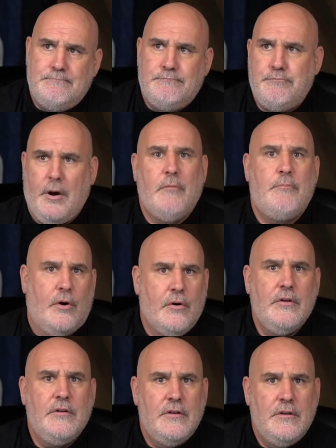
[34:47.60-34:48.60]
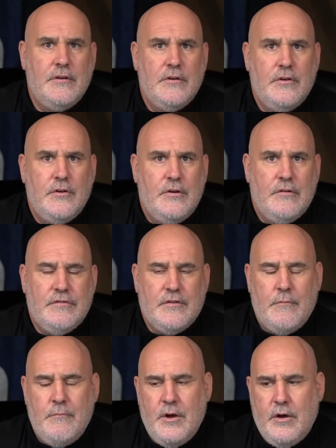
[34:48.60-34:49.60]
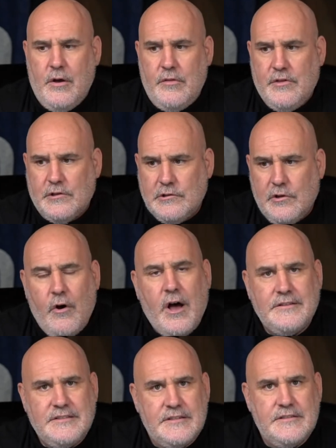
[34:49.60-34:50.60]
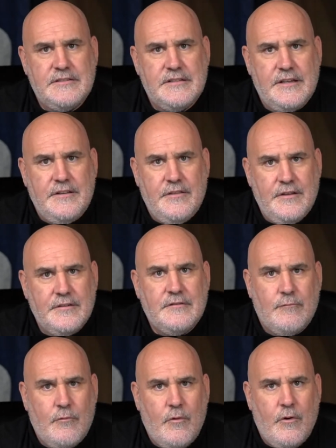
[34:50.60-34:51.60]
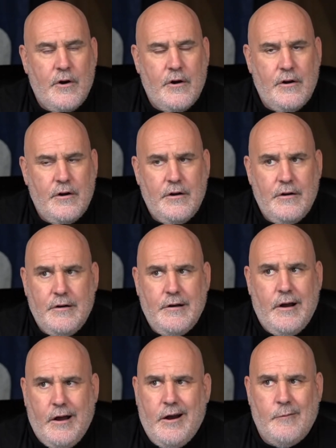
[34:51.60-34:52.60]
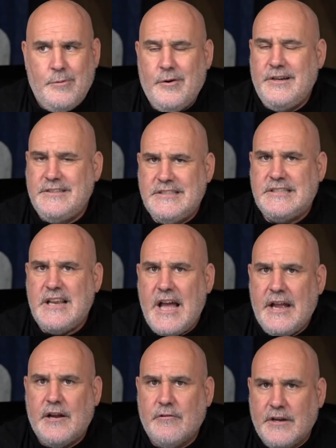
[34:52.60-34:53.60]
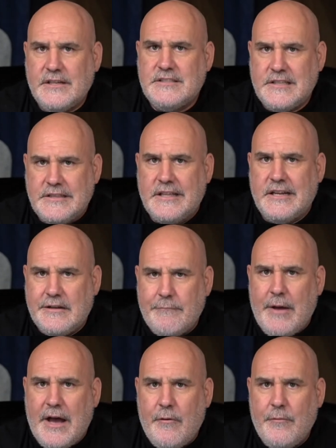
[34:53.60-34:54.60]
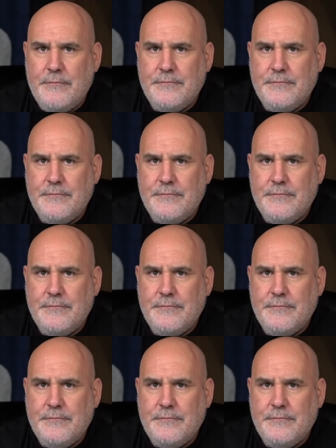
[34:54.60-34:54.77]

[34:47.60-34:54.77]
bubble from the losses in this war are pretty staggering to think about.